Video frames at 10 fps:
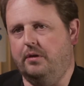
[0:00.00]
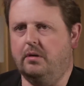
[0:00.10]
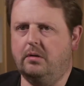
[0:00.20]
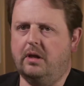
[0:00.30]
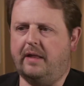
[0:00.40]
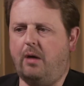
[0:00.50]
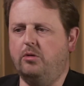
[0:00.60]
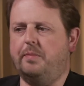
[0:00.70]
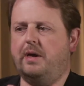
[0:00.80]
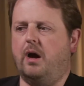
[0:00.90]
That that
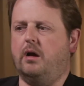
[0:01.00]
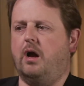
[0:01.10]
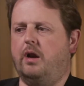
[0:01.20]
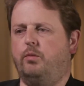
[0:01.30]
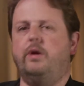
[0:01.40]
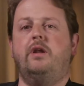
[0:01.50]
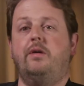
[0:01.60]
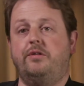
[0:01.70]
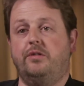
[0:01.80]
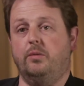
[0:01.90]
would be our kind of window
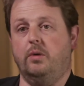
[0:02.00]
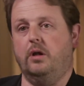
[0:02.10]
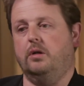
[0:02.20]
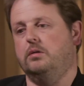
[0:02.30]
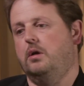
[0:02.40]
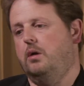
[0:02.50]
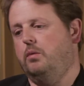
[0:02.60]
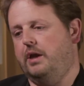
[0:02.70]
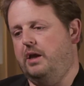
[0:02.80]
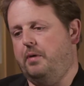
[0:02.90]
into the world.
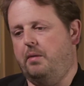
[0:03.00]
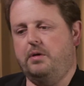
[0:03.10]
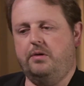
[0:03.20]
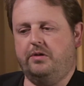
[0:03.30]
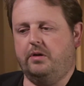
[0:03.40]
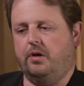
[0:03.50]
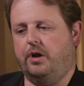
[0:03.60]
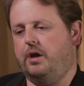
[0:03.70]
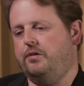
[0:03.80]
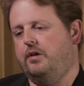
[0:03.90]
We keep our music on
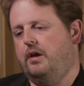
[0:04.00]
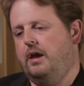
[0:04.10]
it.